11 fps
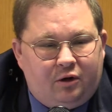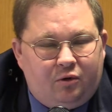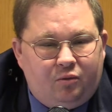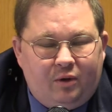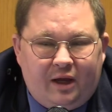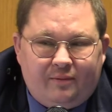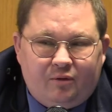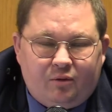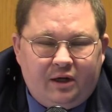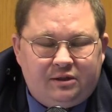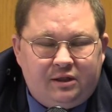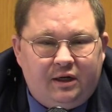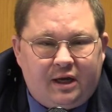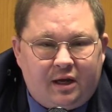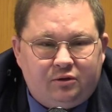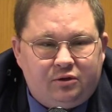We have a great city
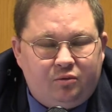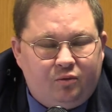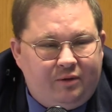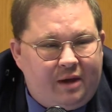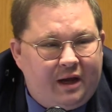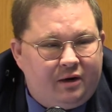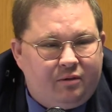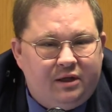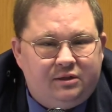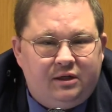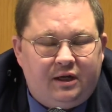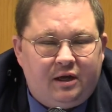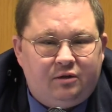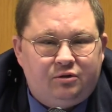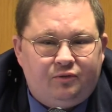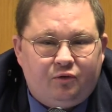council. We've had a great city
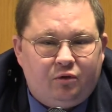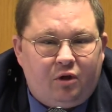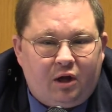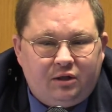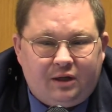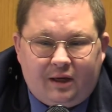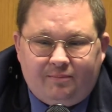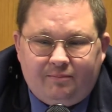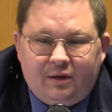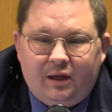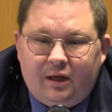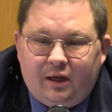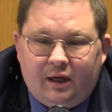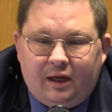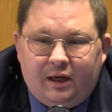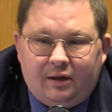council for a long time,
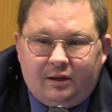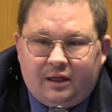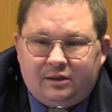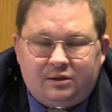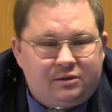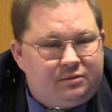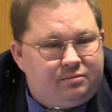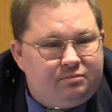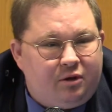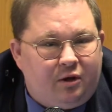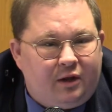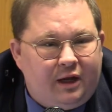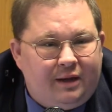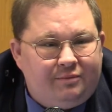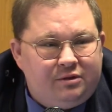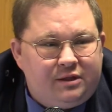and that's all I
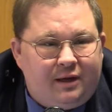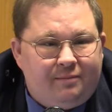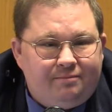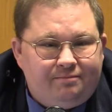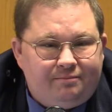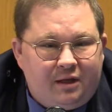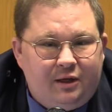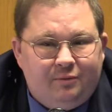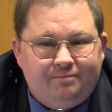have to say. Thank you.